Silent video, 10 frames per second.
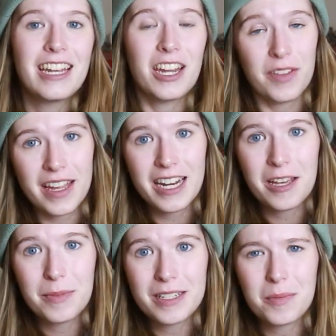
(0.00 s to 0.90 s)
Now that
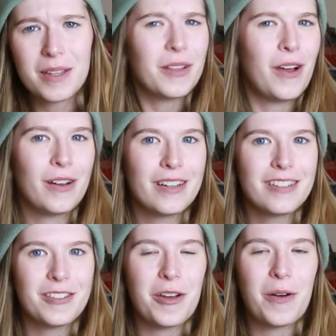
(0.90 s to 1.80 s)
name is a bit long,
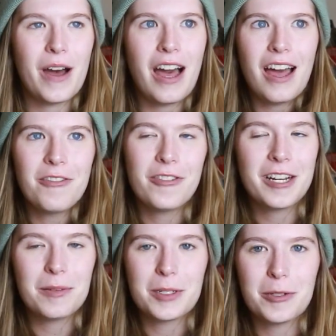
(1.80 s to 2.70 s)
so I've
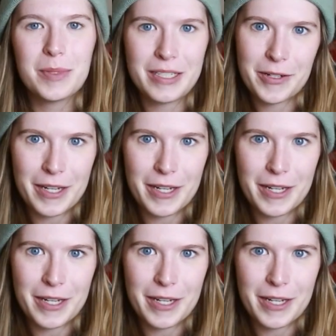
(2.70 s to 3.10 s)
renamed her Miss